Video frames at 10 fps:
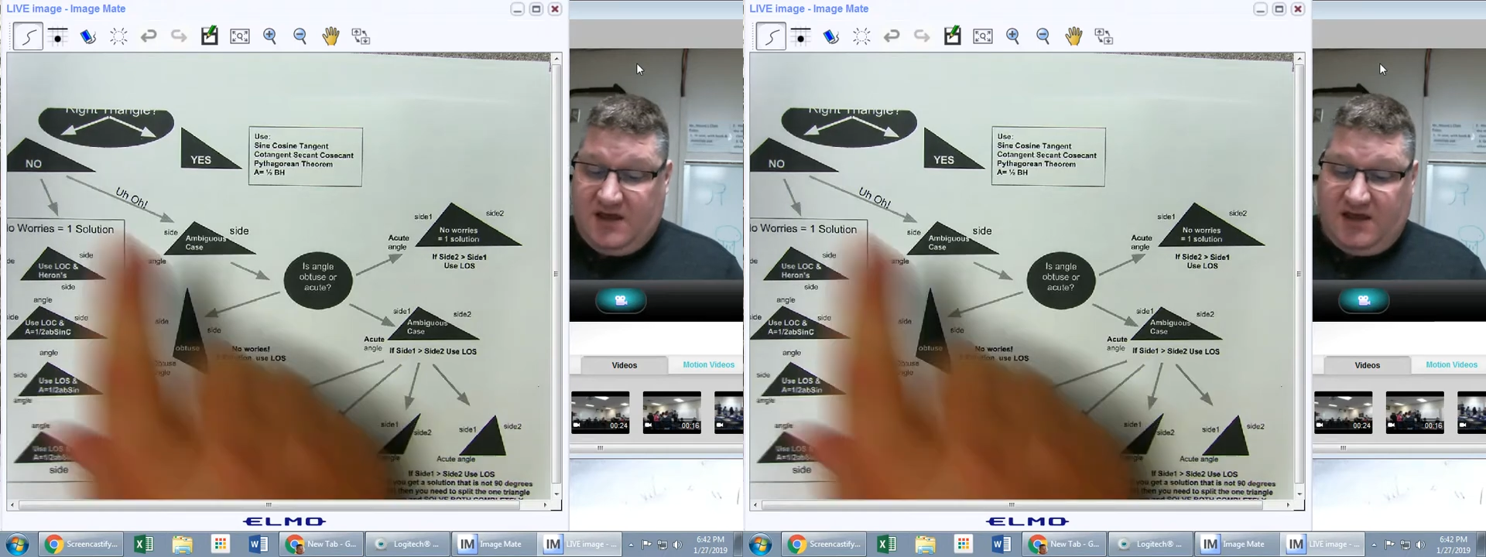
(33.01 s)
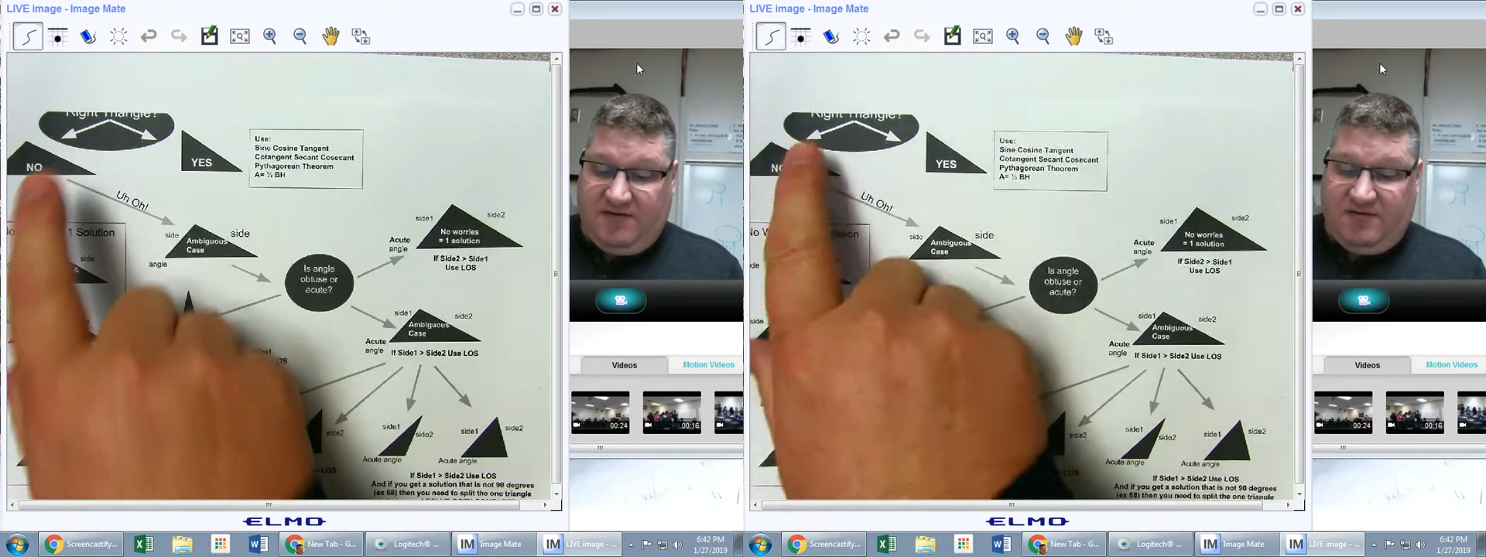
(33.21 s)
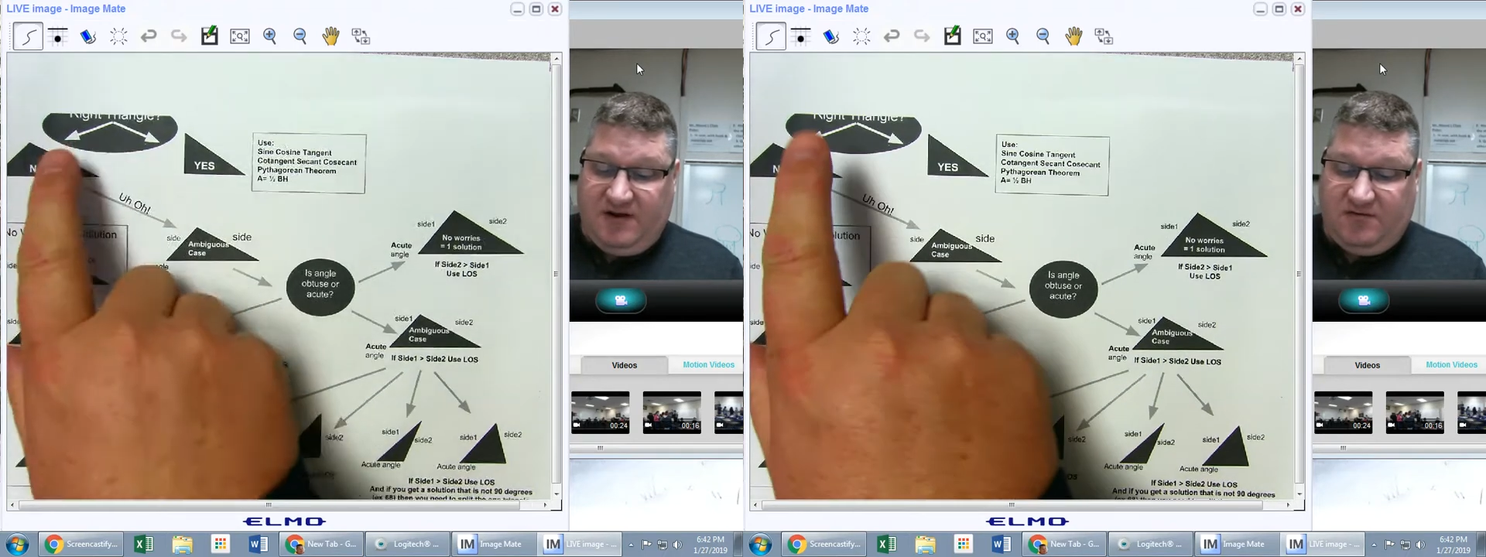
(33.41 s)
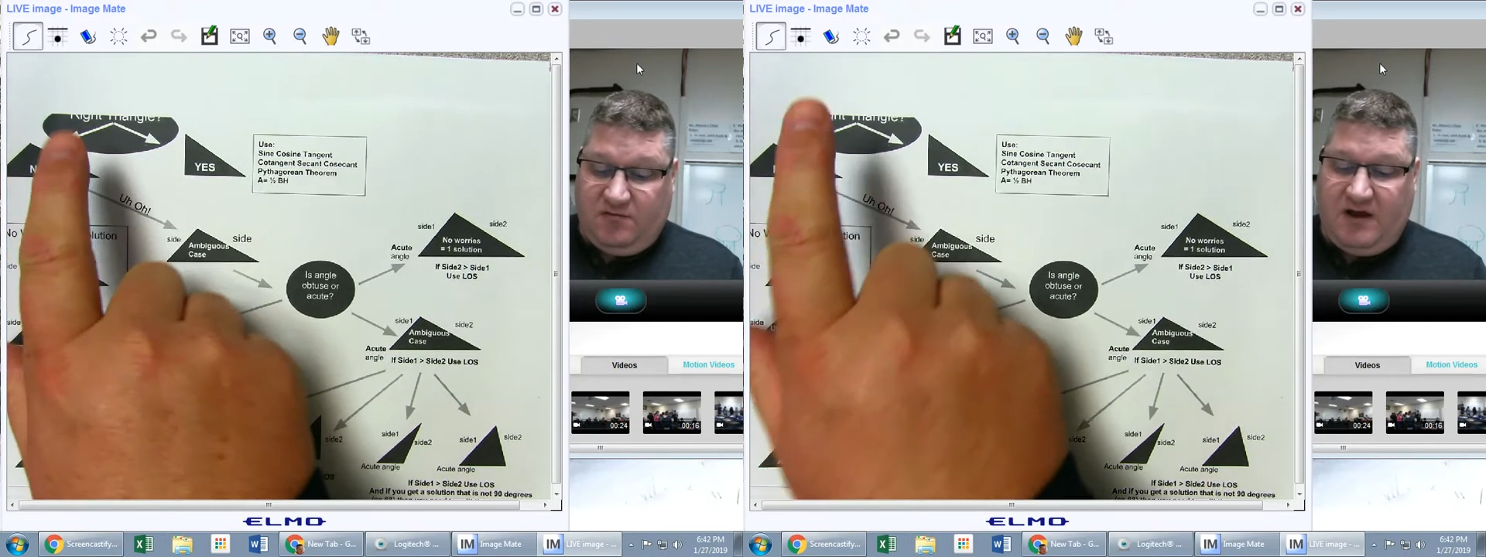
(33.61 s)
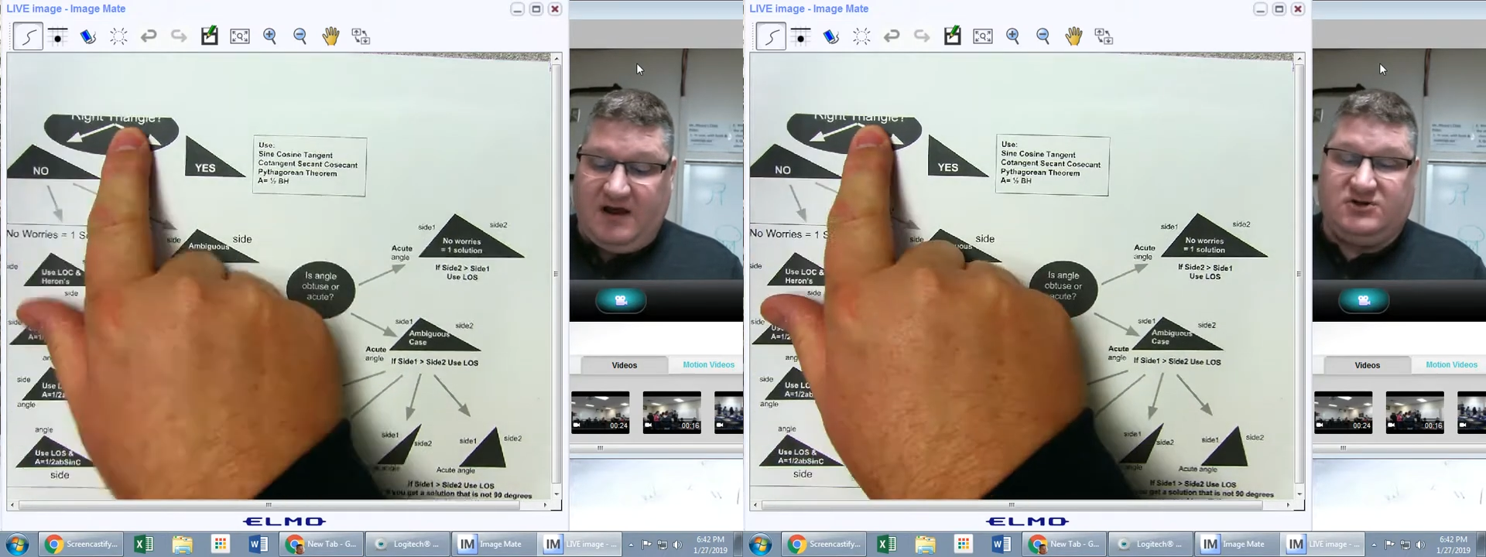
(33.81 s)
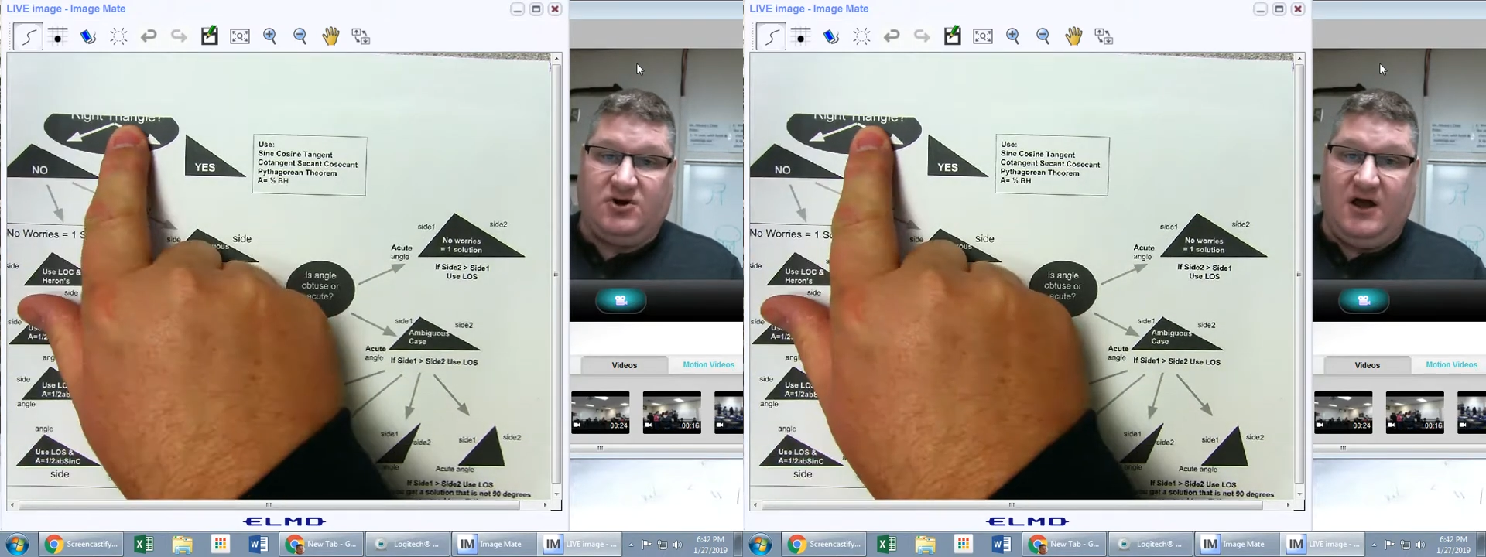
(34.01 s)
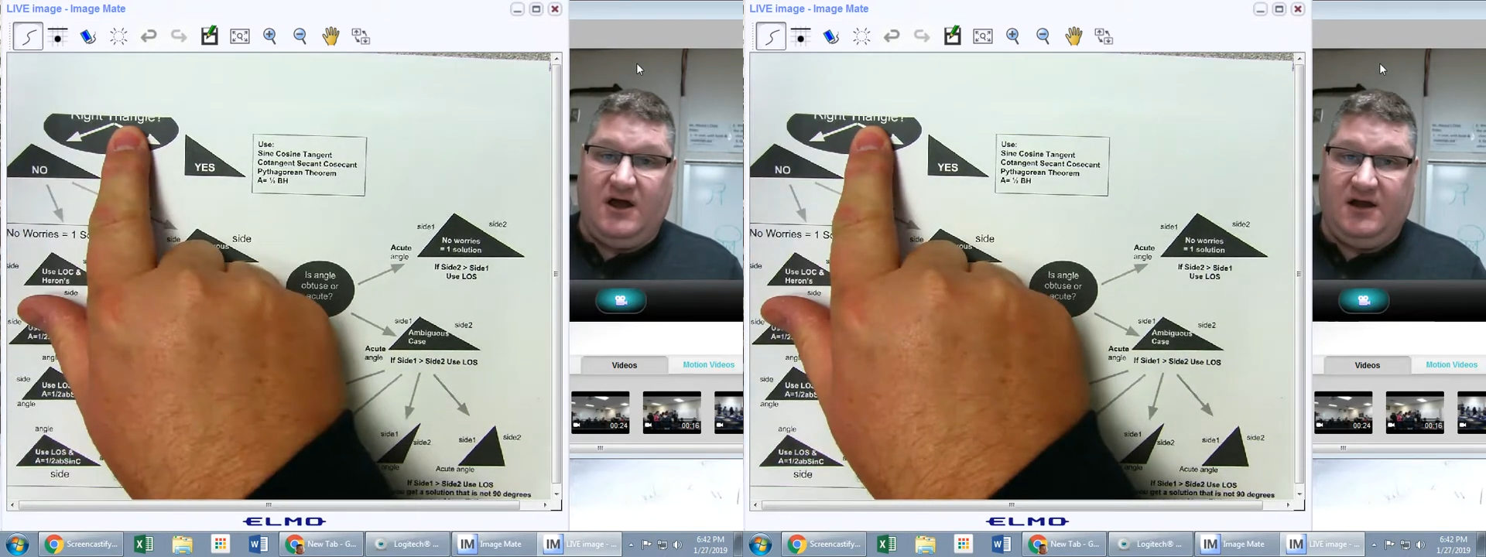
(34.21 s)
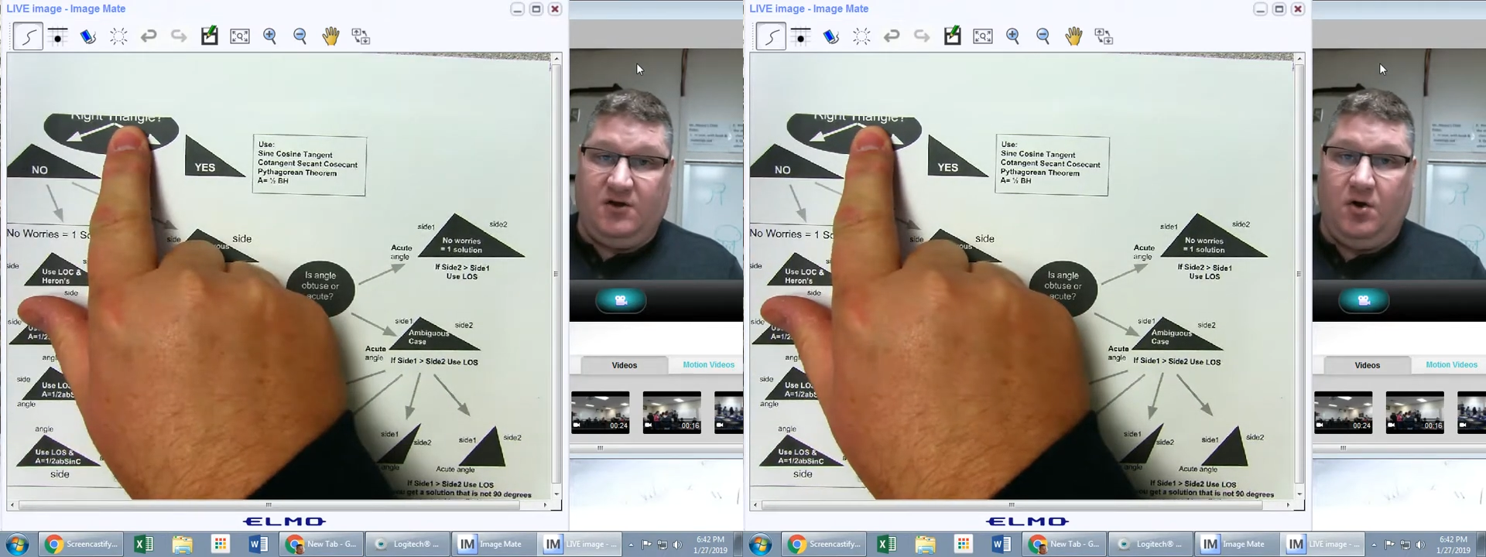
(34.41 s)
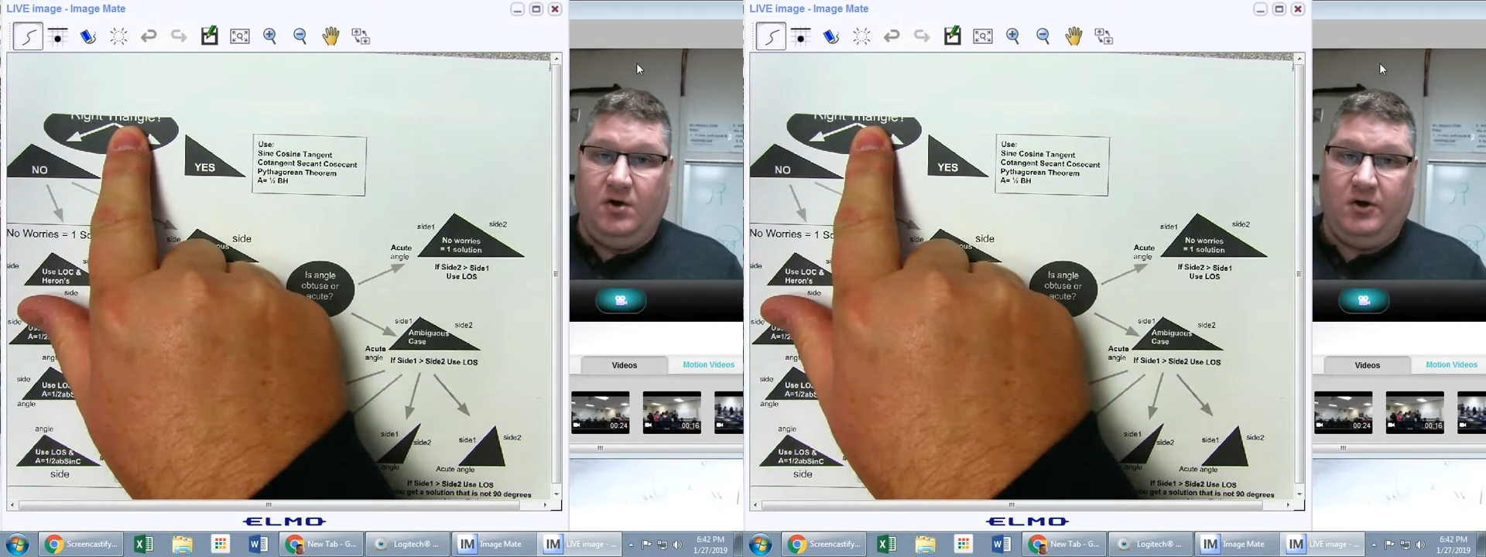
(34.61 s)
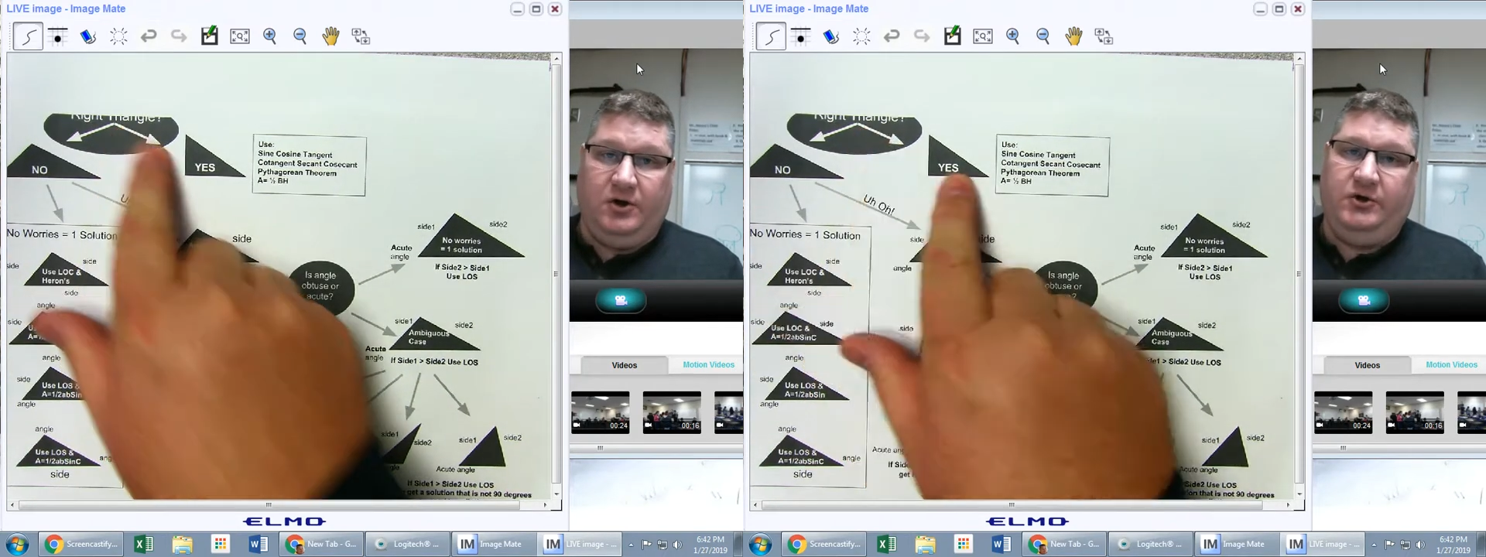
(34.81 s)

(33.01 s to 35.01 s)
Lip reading: If it is a right triangle,